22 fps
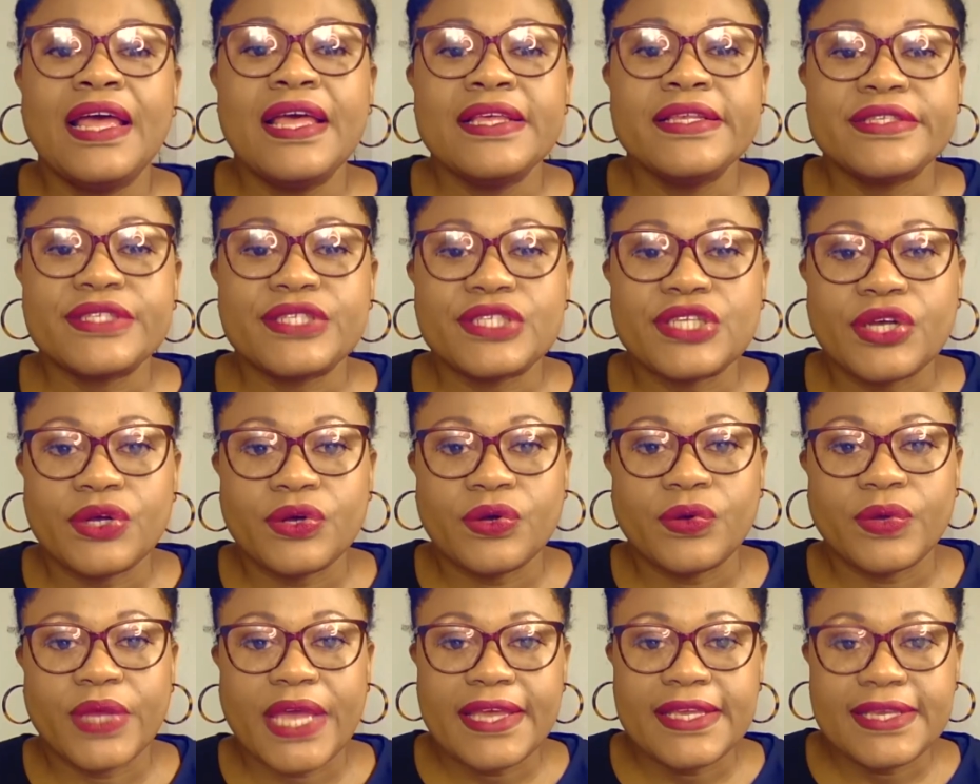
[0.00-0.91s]

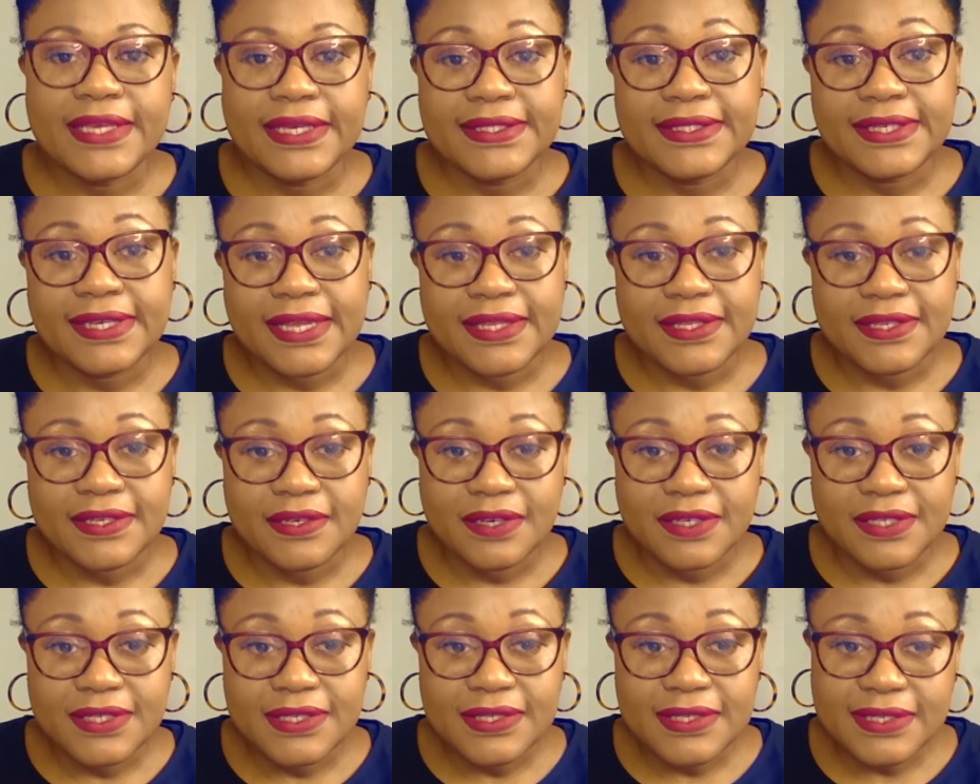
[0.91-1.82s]
So he did that in
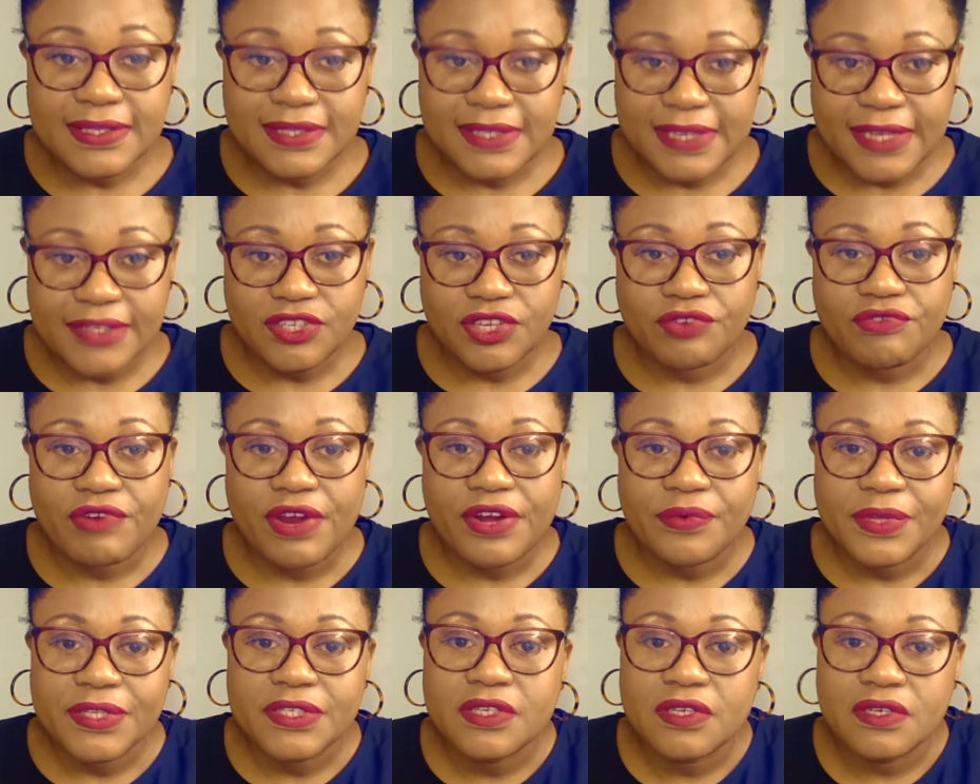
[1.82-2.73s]
1968. So he
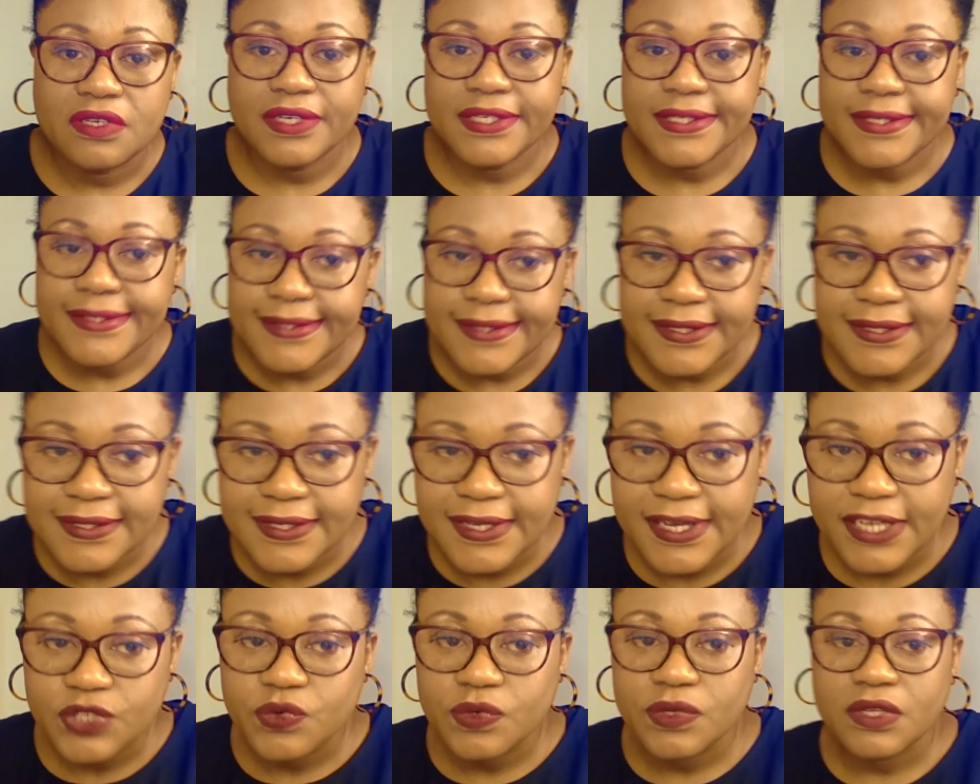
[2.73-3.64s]
graduated in
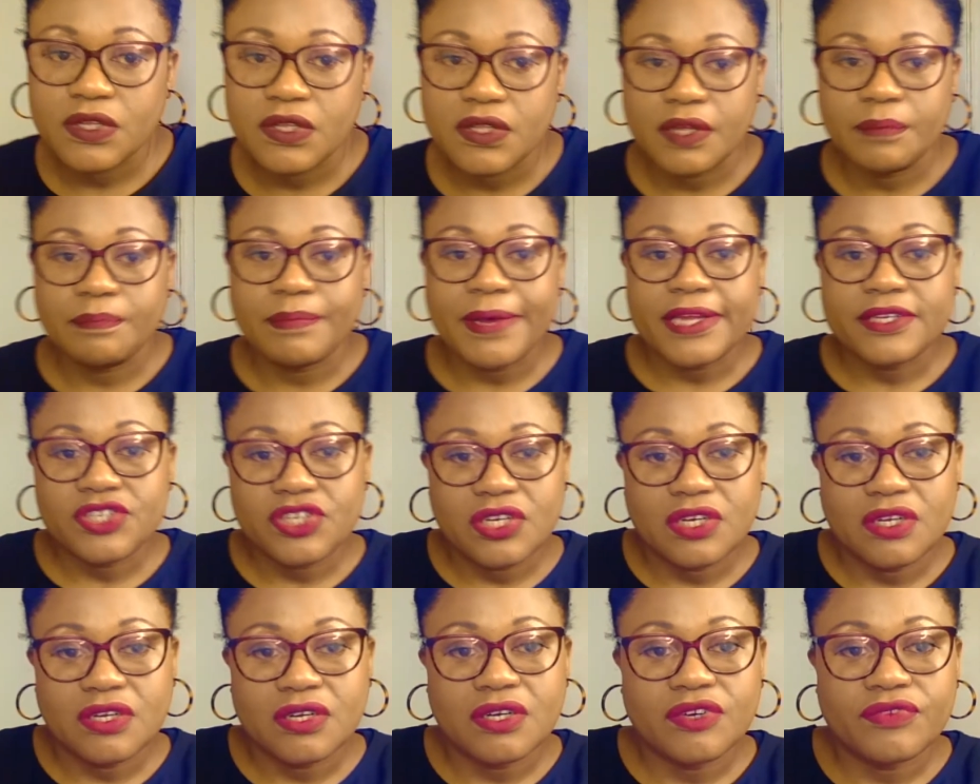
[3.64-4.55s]
1968 with a
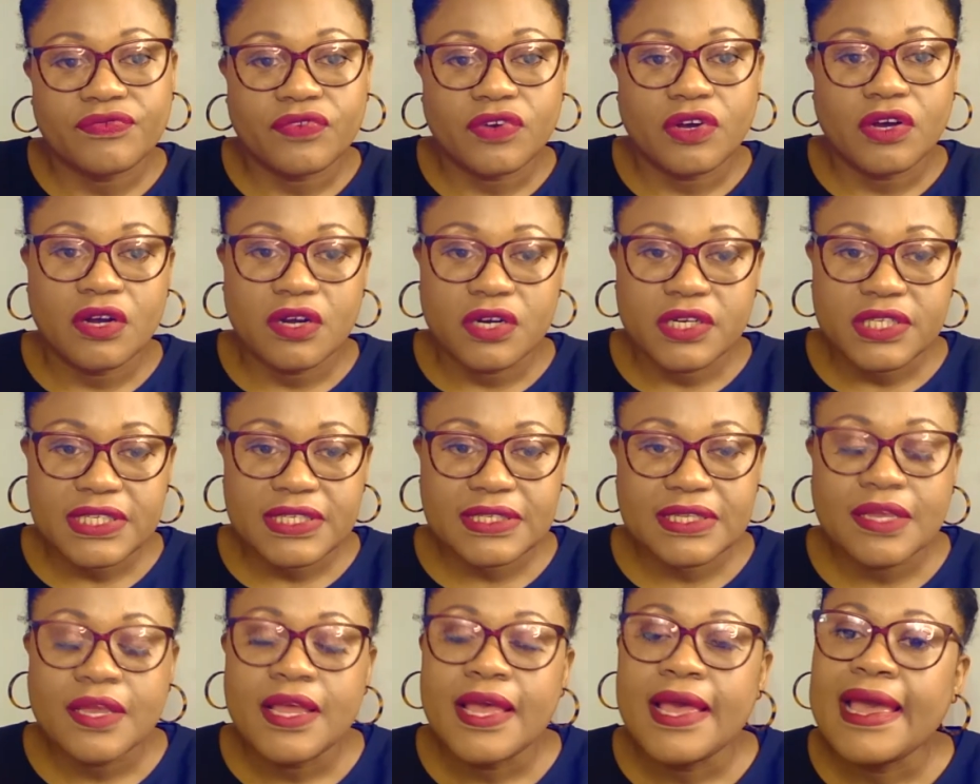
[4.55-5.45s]
Bachelor of
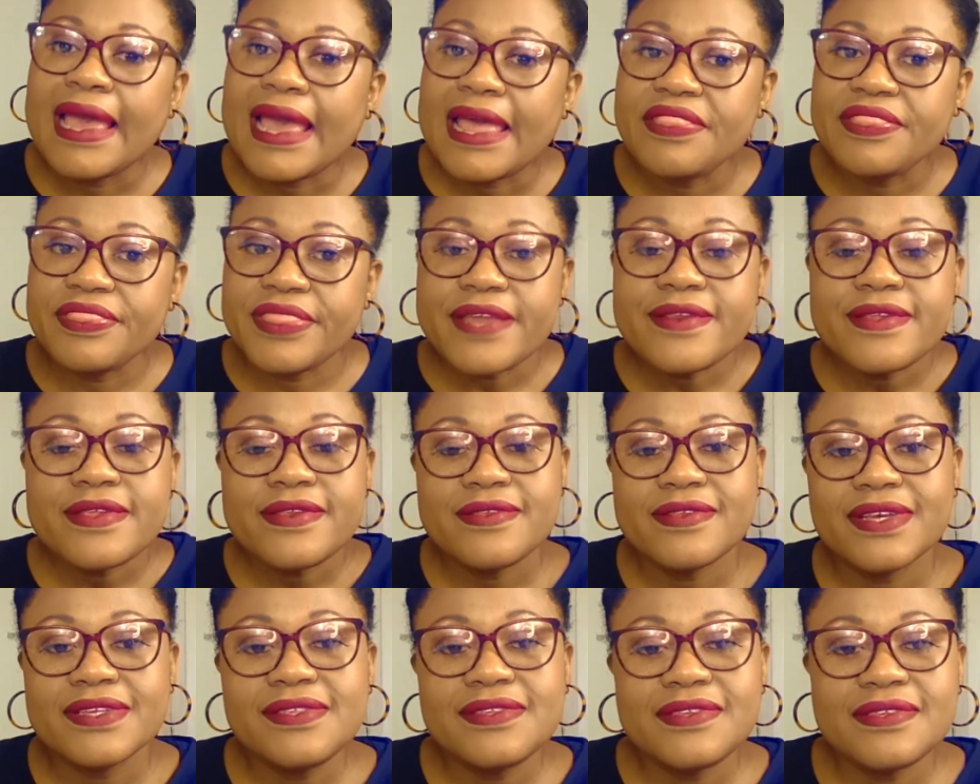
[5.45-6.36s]
Arts. And then in
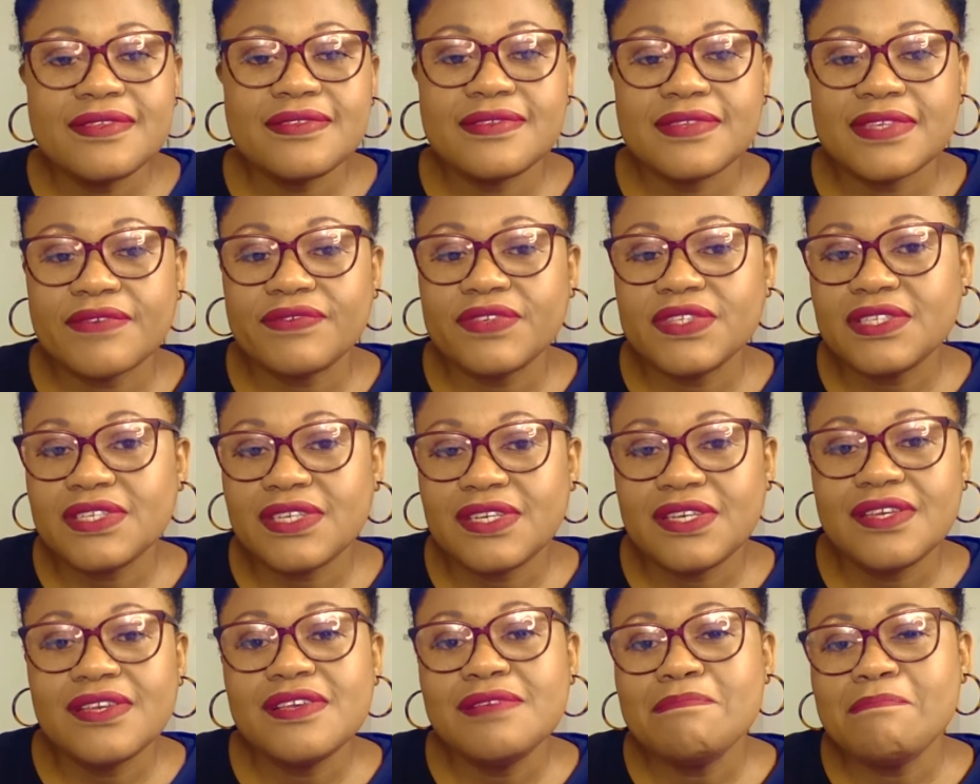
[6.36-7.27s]
1970,
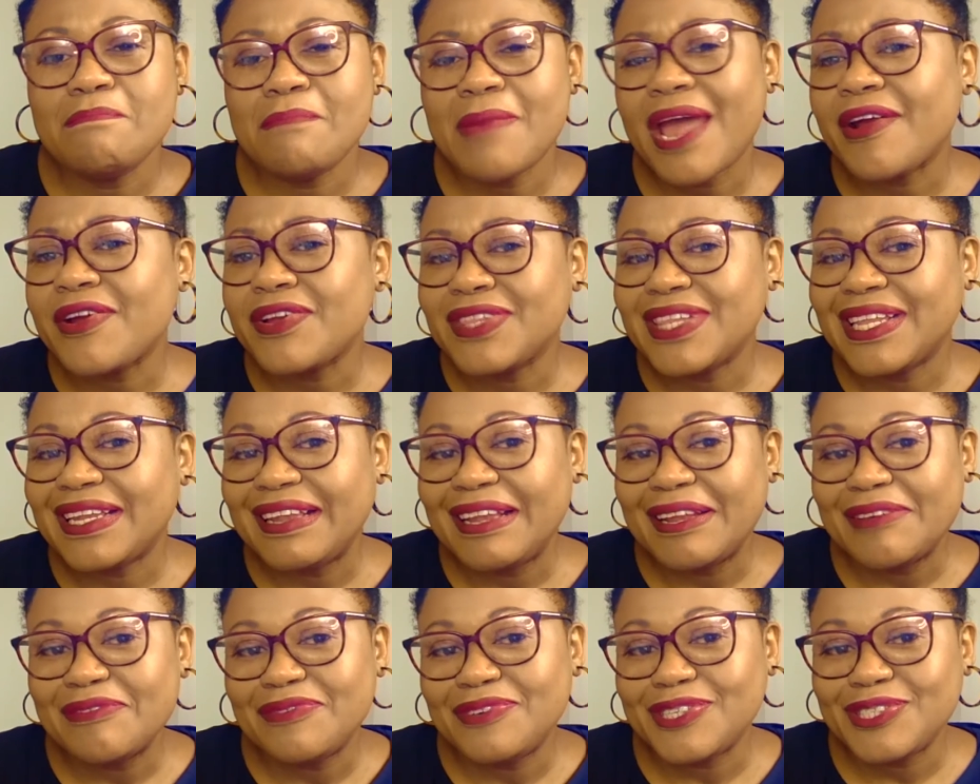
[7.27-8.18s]
he married the
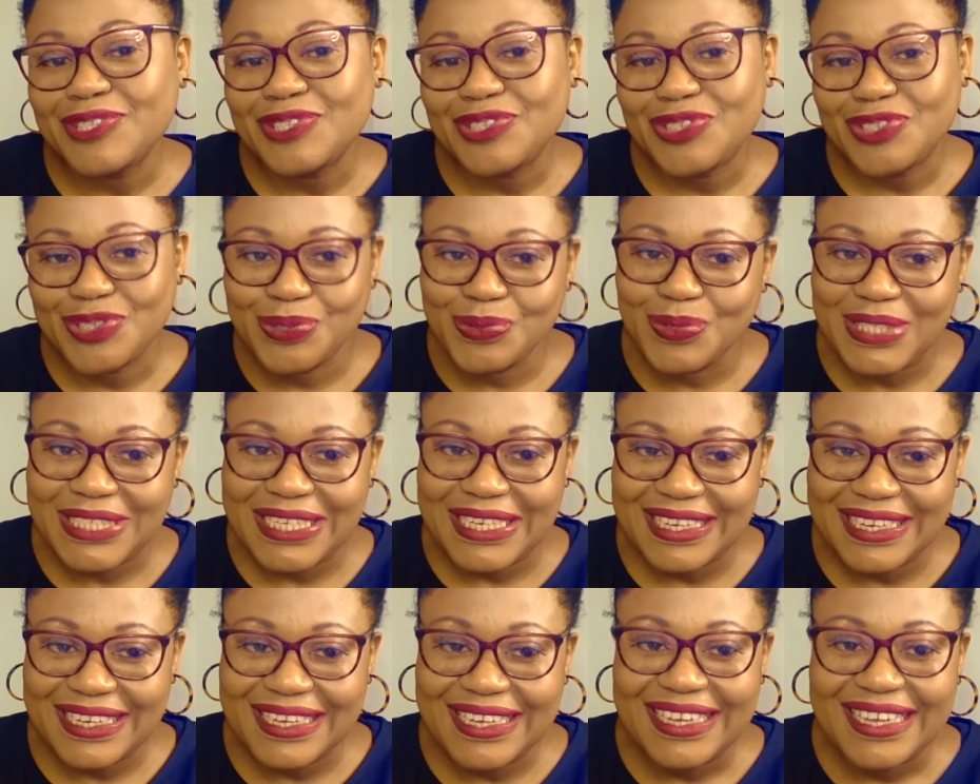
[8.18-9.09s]
lovely
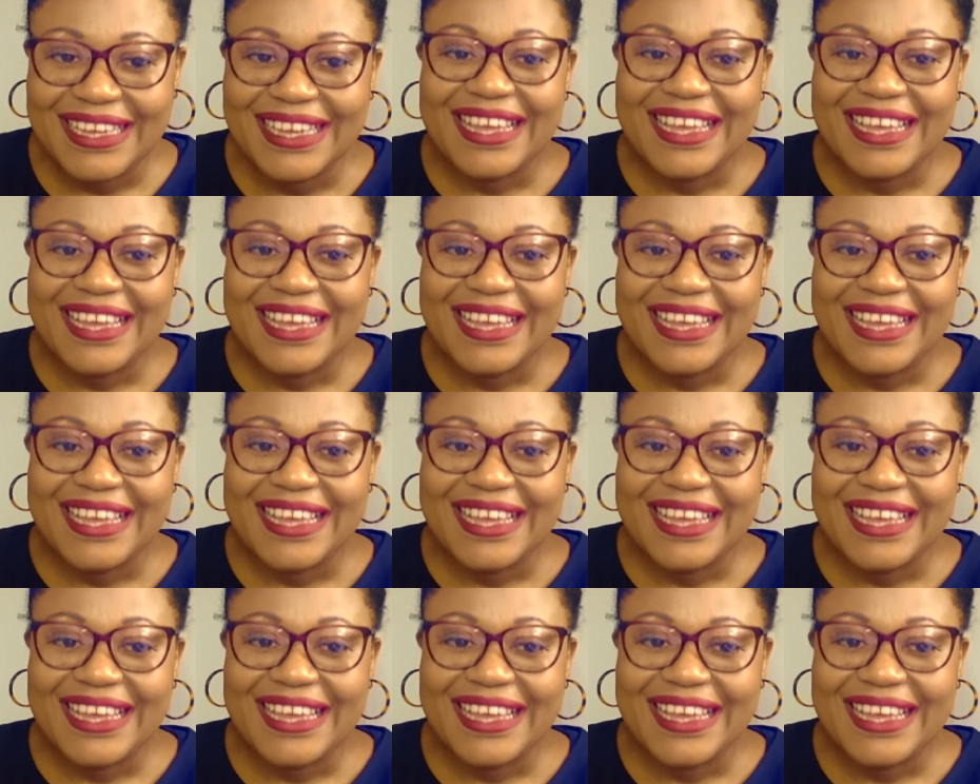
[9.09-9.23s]
Judy.